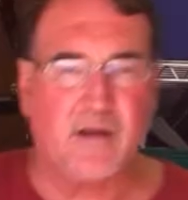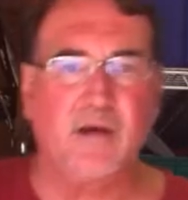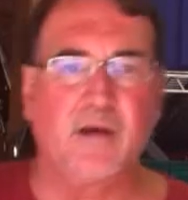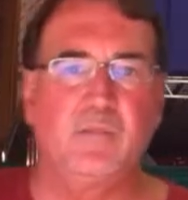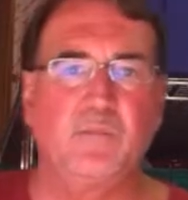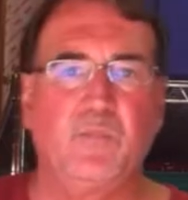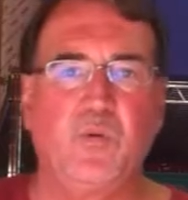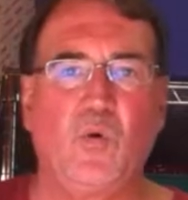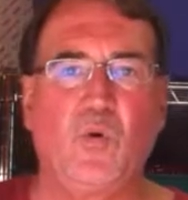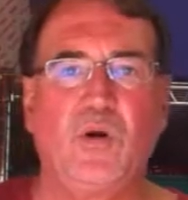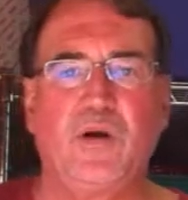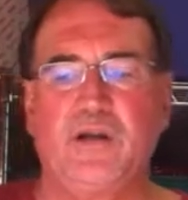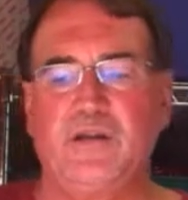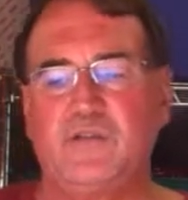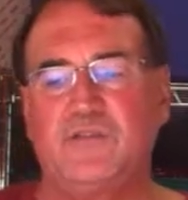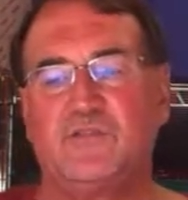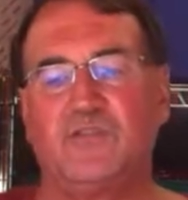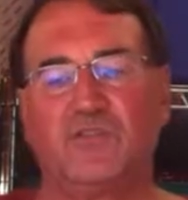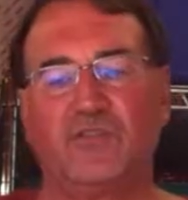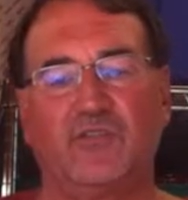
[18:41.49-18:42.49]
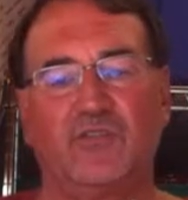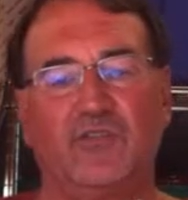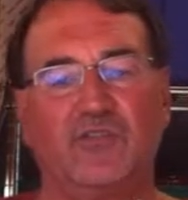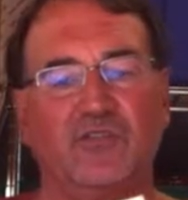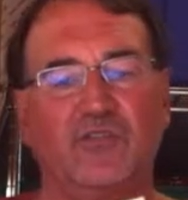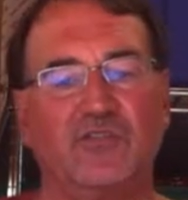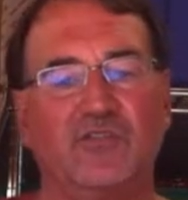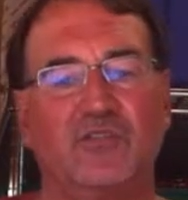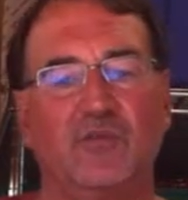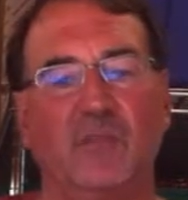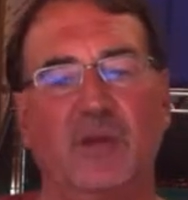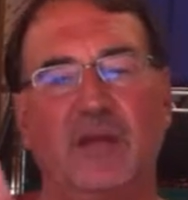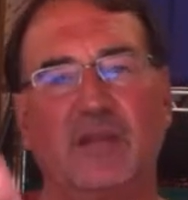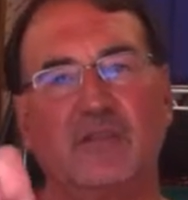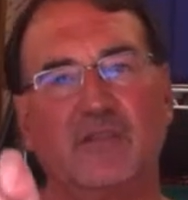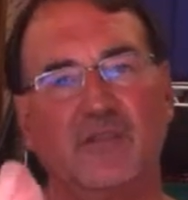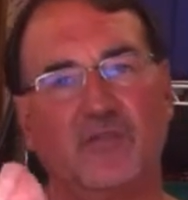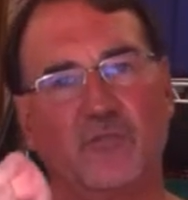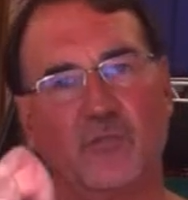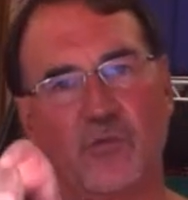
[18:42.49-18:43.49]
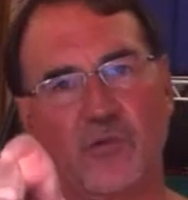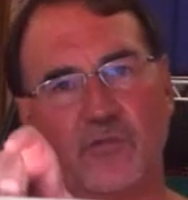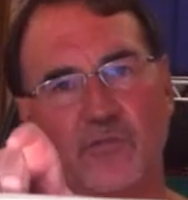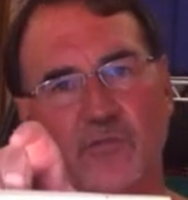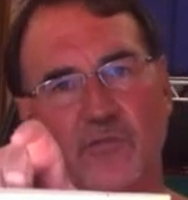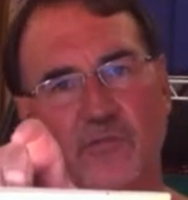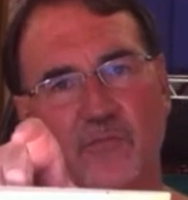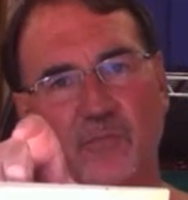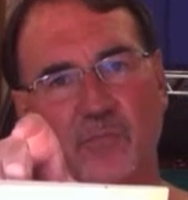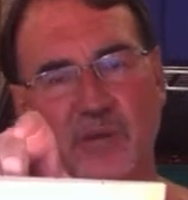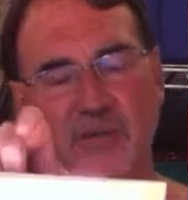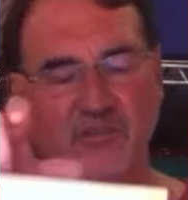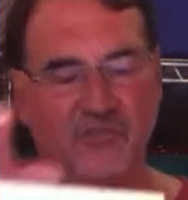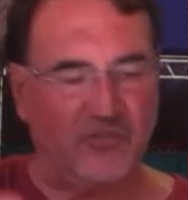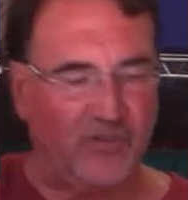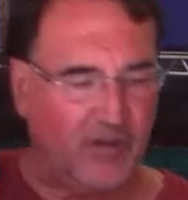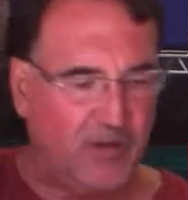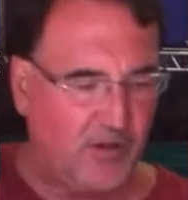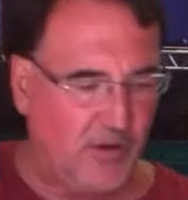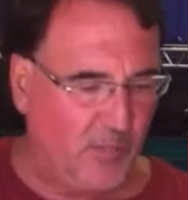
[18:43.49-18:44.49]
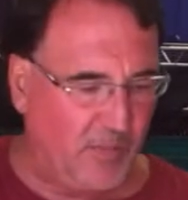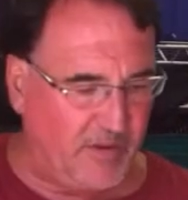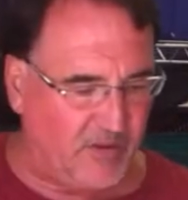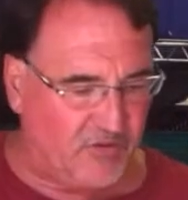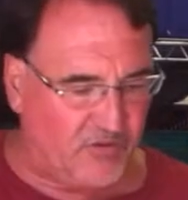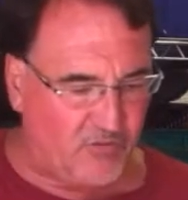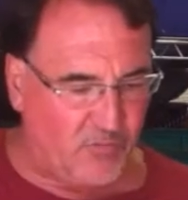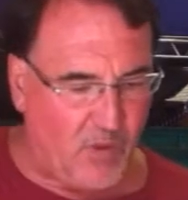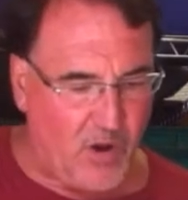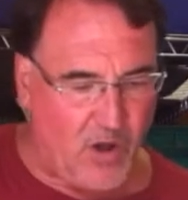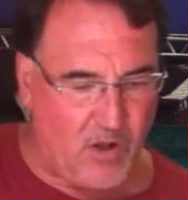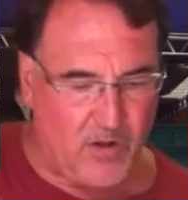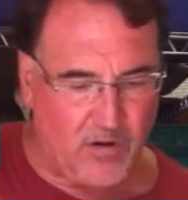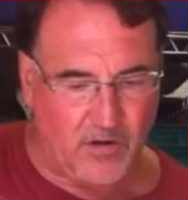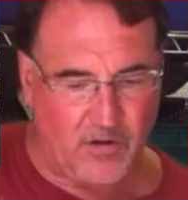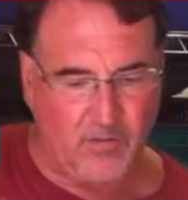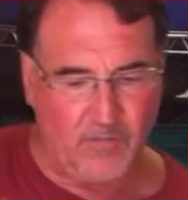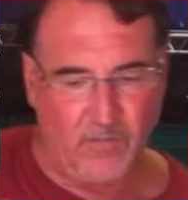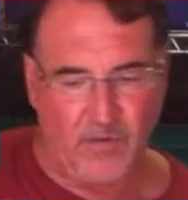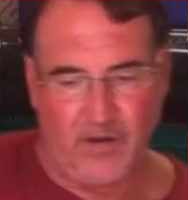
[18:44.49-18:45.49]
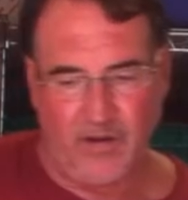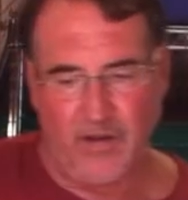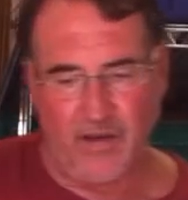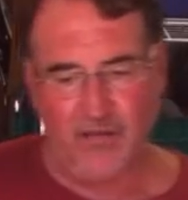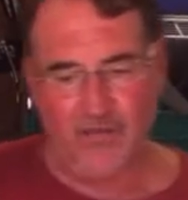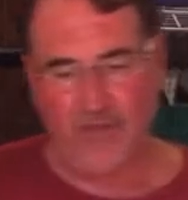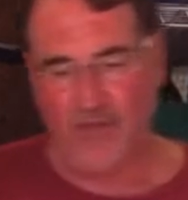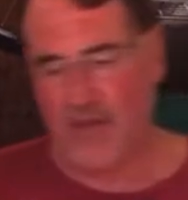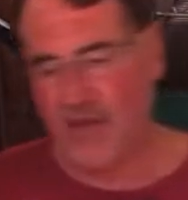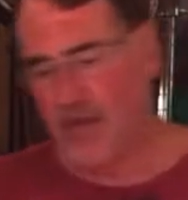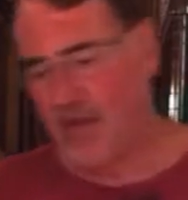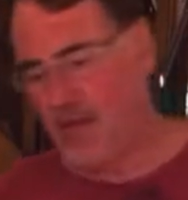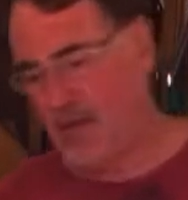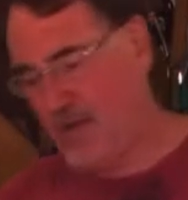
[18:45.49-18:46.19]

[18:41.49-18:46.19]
cut point, just to make this roof piece a little bit smaller. You can get the